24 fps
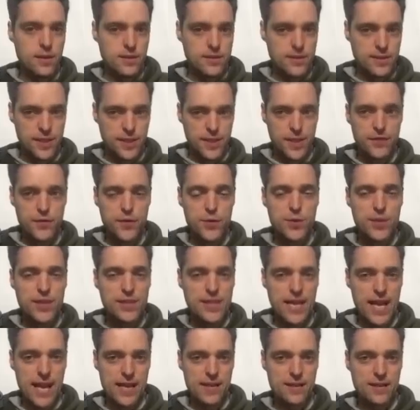See if you
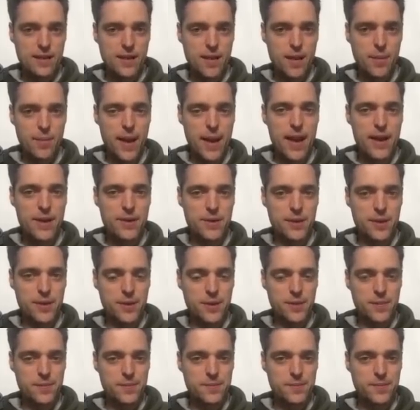detect a pattern
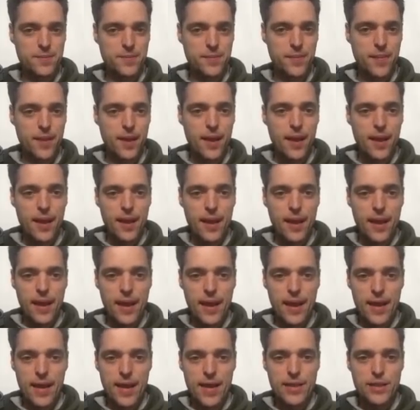here.
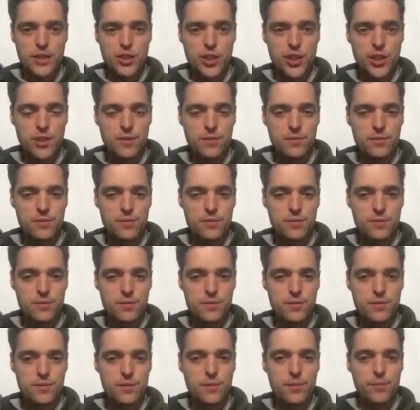A I G,
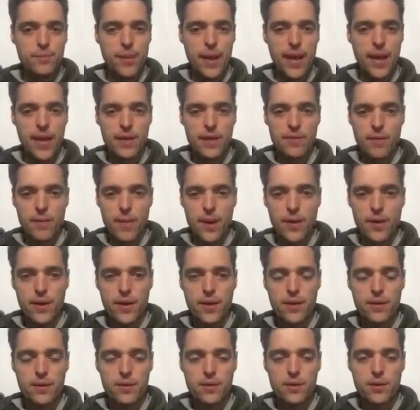Bank of
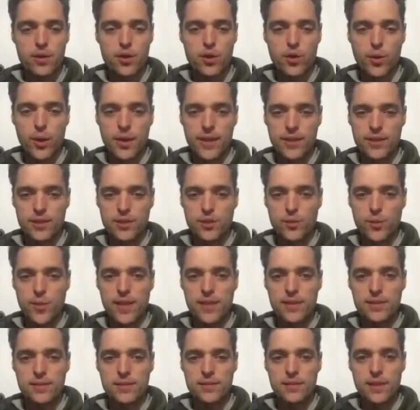America, Credit
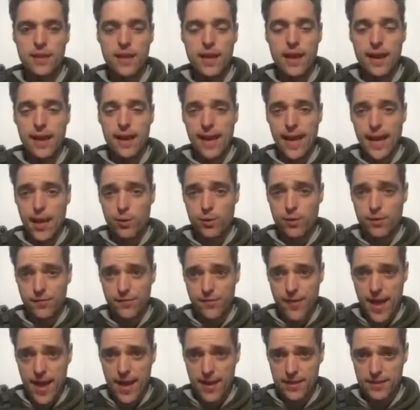Suisse,
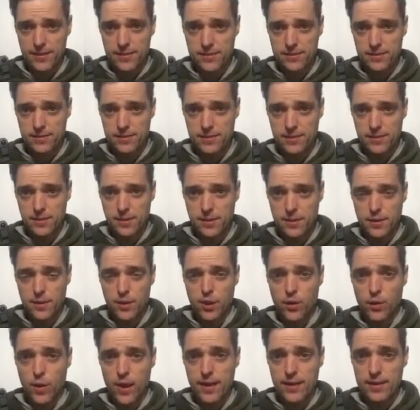Equifax, the
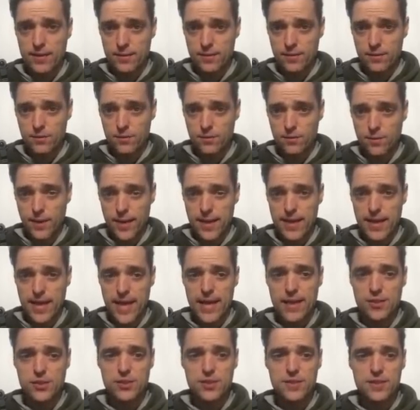credit rating
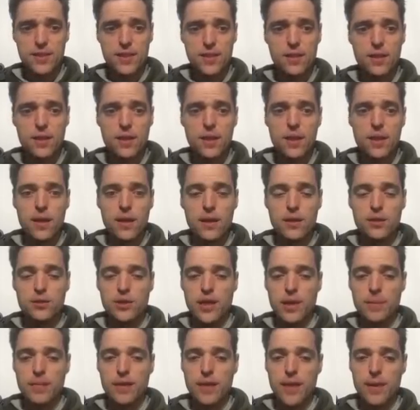agency,
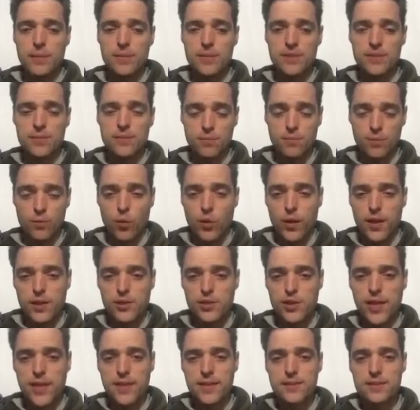J P Morgan
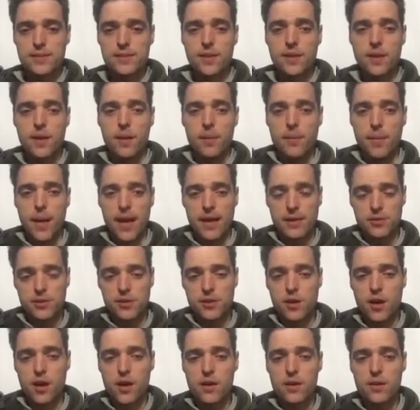Chase,
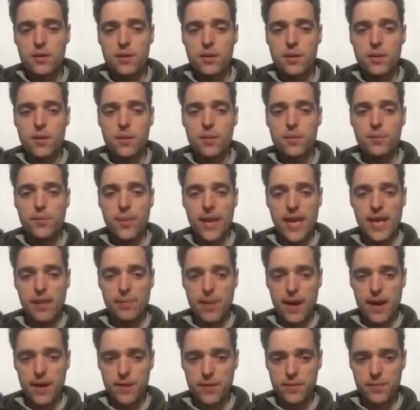MasterCard,
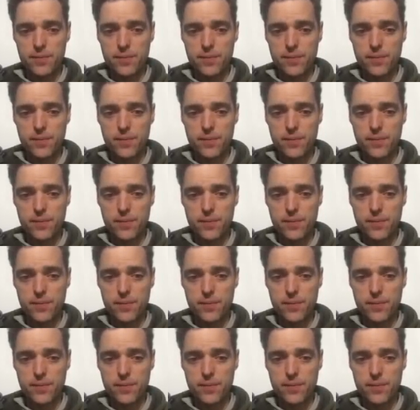PayPal,